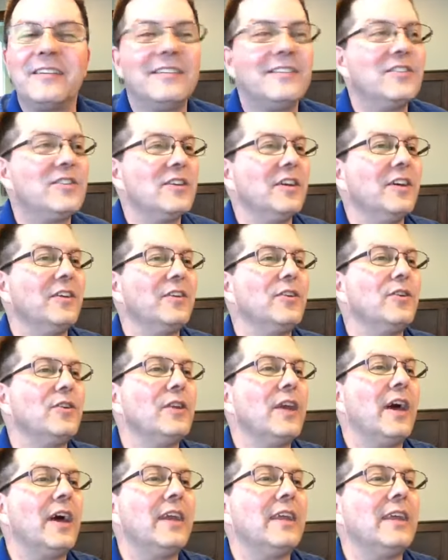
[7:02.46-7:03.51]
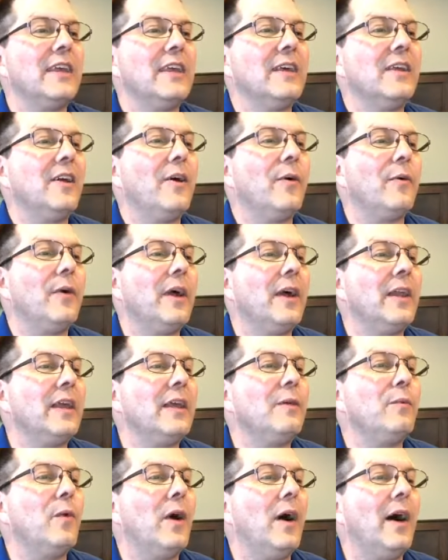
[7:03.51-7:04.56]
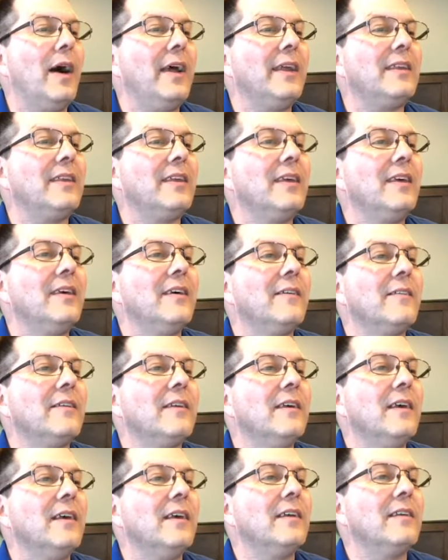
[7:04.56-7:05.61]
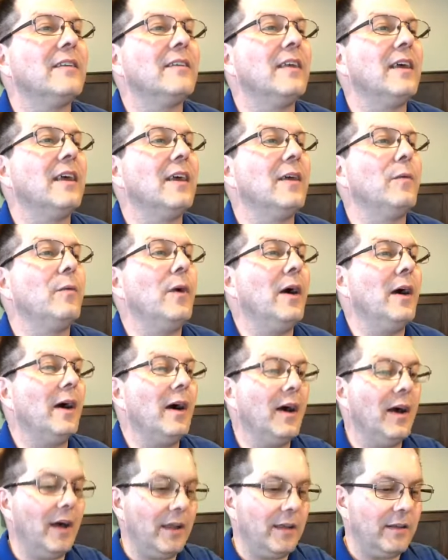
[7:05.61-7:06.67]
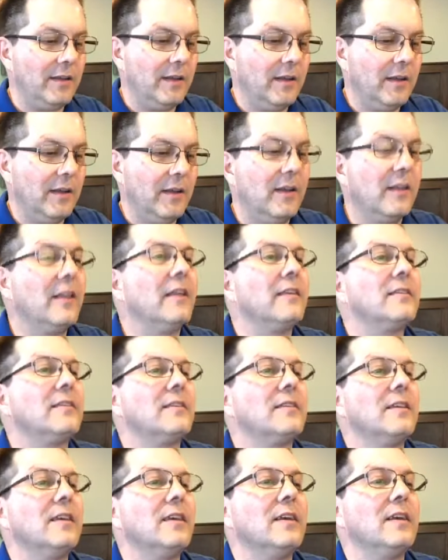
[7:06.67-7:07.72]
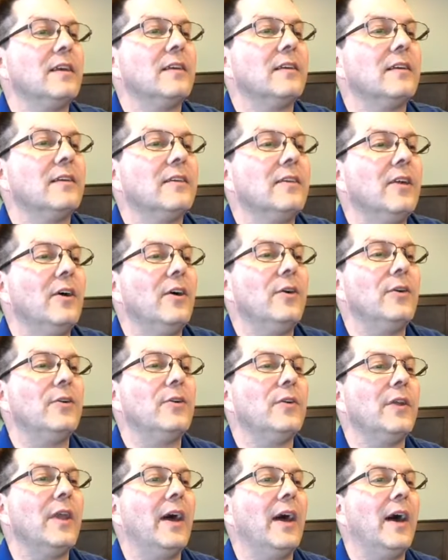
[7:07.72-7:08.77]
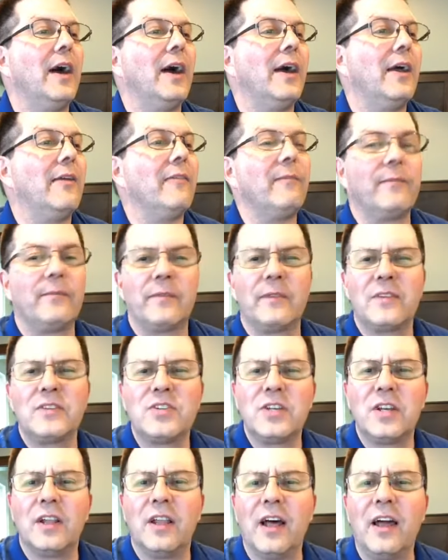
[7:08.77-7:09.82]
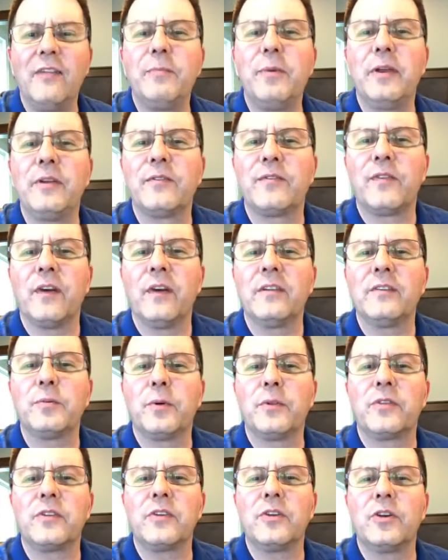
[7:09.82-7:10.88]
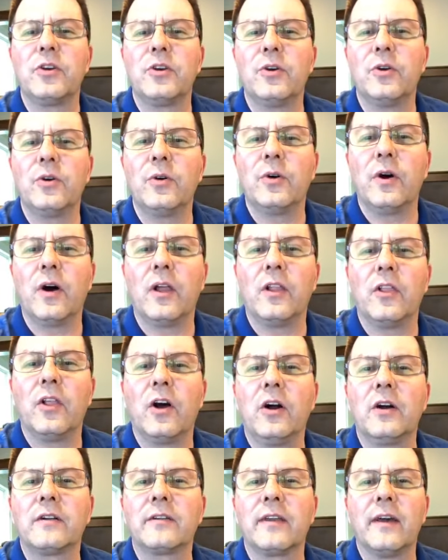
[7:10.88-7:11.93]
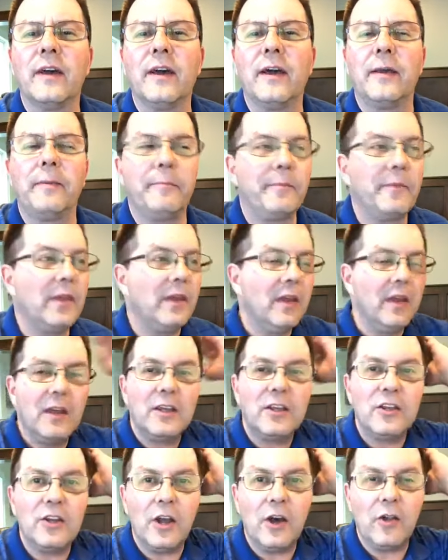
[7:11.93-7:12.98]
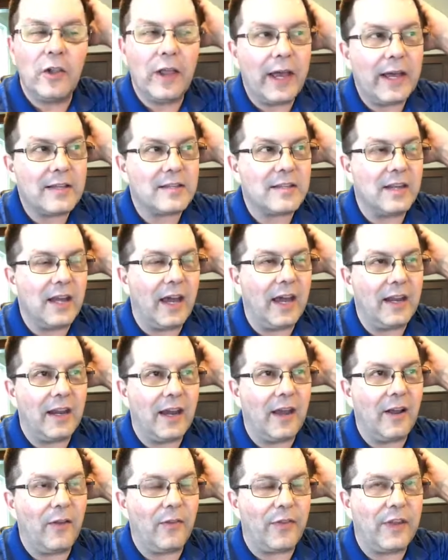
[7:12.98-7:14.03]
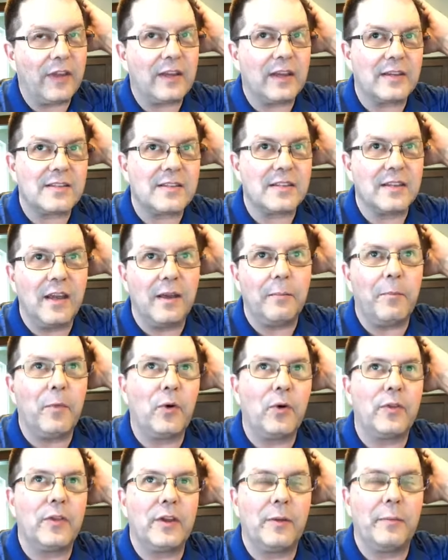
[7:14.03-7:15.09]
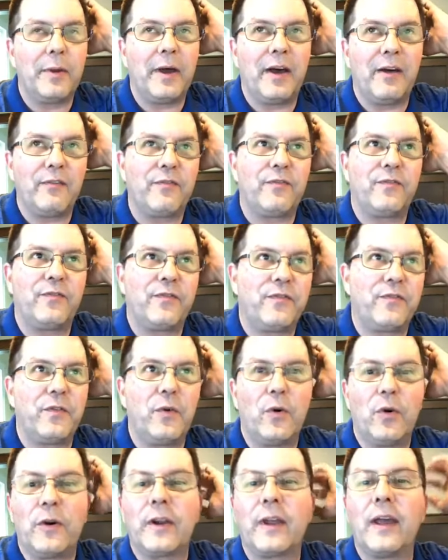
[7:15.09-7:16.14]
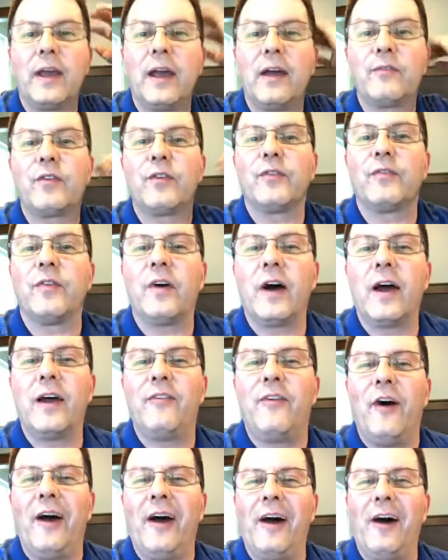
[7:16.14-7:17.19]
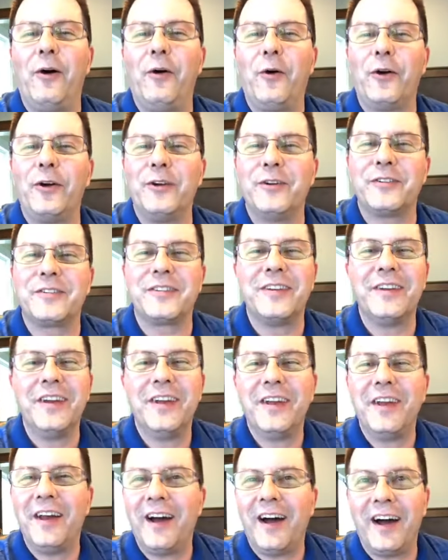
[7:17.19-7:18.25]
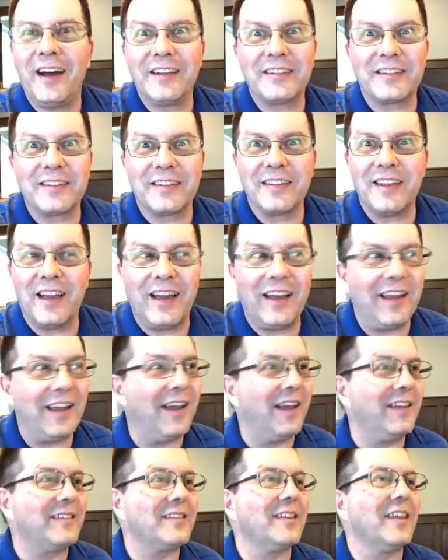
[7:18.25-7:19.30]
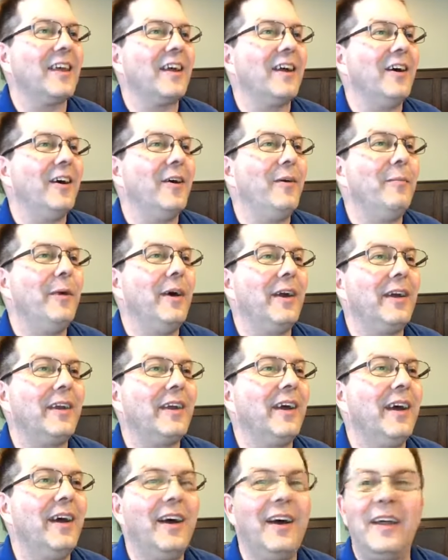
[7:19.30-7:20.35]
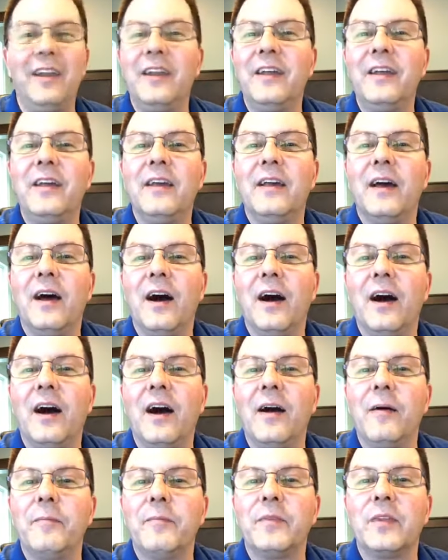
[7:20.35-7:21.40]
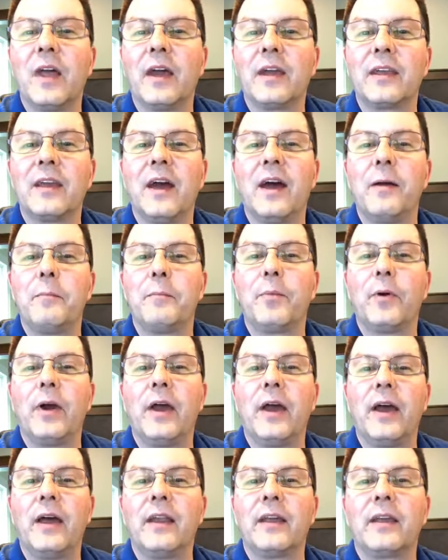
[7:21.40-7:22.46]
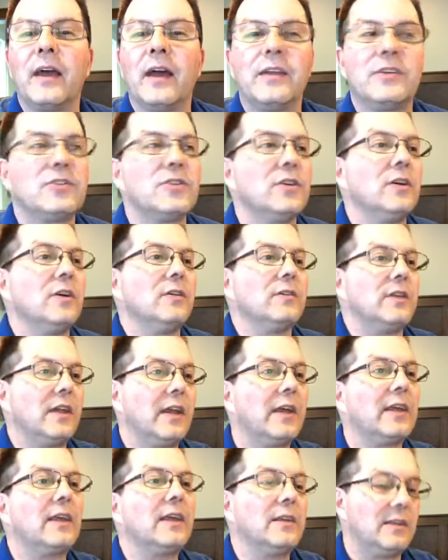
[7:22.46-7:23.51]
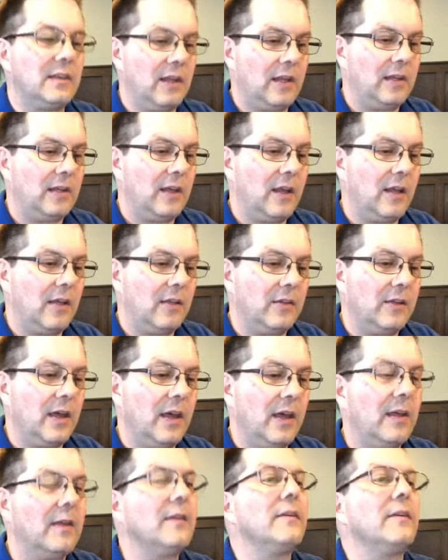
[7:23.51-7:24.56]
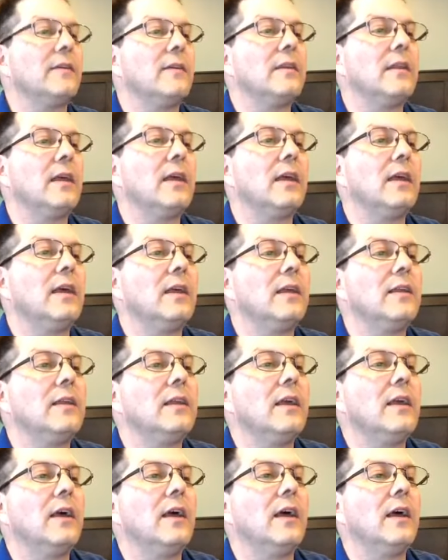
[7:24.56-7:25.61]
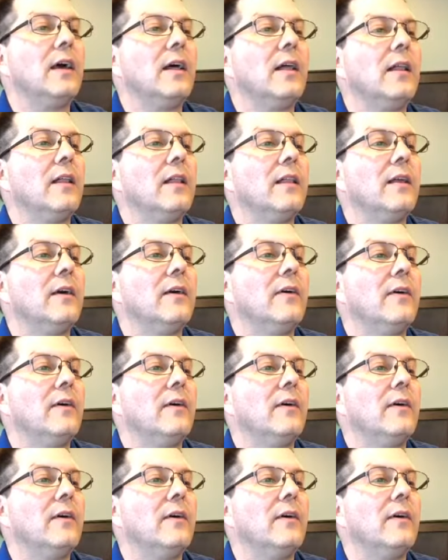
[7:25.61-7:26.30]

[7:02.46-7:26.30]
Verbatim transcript: Jill, you're not in already? What? Say what? Let's see. No, you're not. Jill, I've been friends with you a long time. You know, last night I don't think I slept more than about 4.5 or 5 hours. It's like, oh my God. I got Brad. I got Jill. Did I get Danielle yet? Danielle.